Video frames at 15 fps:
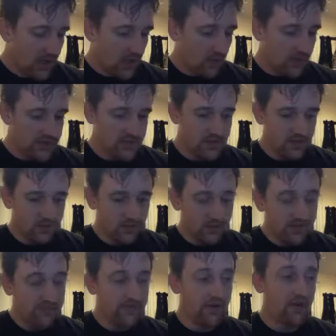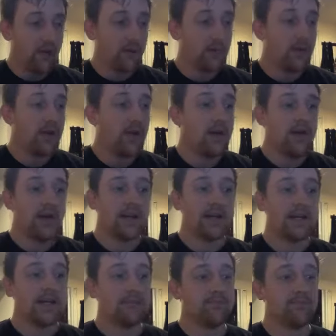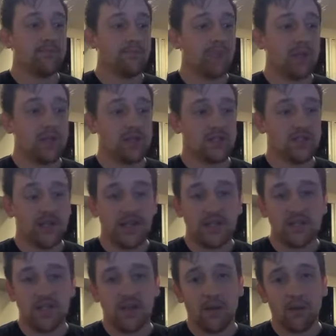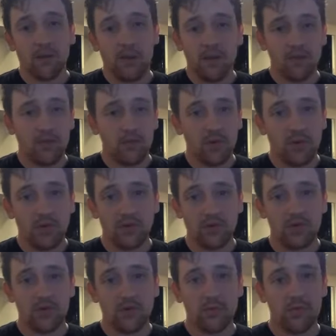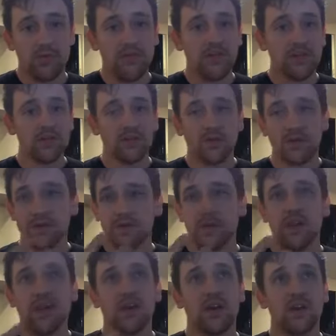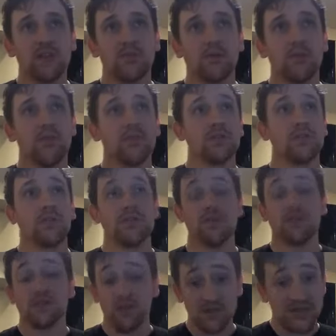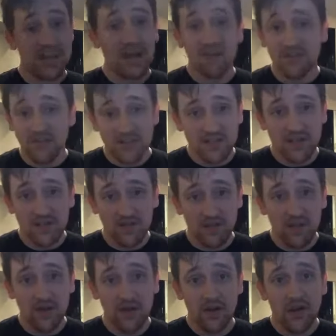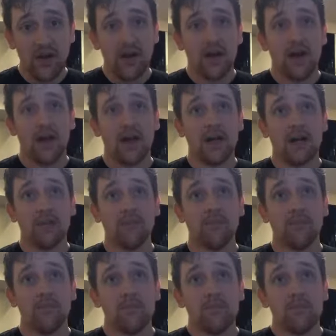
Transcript: wants to affirm. Um, because, like I said, I'm part of a Molinist group on Facebook. There's like a thousand members. There's there's Calvinists in there. Um,